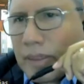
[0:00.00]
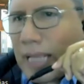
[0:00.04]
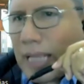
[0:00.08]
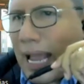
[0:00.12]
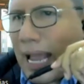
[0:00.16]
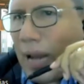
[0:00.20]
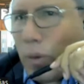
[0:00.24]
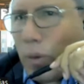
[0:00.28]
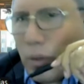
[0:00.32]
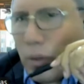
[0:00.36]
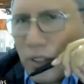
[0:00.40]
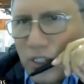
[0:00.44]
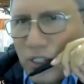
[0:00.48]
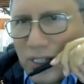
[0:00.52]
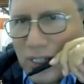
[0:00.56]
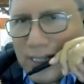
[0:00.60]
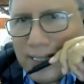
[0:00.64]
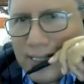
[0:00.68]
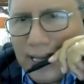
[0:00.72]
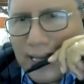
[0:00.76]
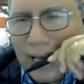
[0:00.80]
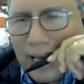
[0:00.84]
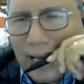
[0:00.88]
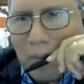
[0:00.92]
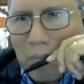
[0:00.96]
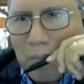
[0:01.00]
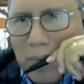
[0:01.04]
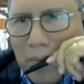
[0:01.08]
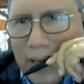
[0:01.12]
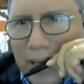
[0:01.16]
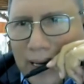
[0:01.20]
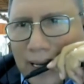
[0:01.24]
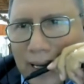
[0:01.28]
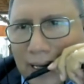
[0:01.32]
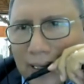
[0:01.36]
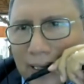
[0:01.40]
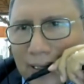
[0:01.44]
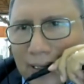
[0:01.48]
And we'll just take a
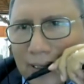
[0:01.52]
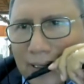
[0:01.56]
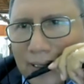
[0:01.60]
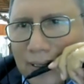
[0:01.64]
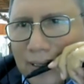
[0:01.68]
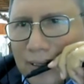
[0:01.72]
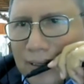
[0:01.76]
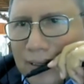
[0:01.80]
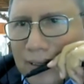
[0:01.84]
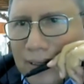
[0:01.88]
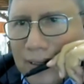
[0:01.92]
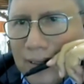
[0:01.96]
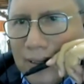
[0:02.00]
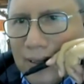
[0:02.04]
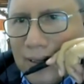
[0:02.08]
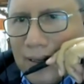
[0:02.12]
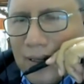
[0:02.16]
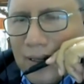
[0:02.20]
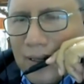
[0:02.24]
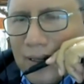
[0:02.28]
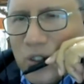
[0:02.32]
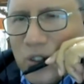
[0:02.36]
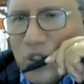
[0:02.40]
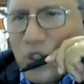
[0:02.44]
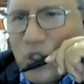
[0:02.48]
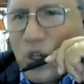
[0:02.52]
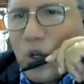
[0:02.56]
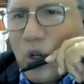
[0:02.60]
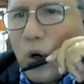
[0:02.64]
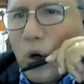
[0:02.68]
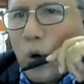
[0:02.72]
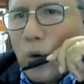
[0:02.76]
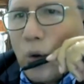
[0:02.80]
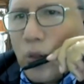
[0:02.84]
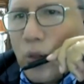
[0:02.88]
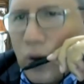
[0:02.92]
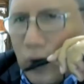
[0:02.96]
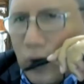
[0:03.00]
minute to
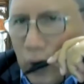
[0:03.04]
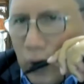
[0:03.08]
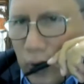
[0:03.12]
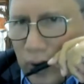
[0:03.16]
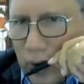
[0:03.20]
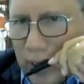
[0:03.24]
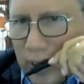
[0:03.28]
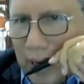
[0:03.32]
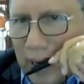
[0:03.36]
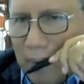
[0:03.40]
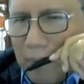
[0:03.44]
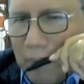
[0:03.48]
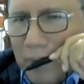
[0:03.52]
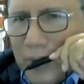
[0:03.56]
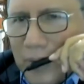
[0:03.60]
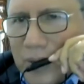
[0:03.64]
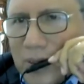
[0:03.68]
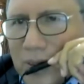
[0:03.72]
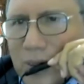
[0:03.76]
go through them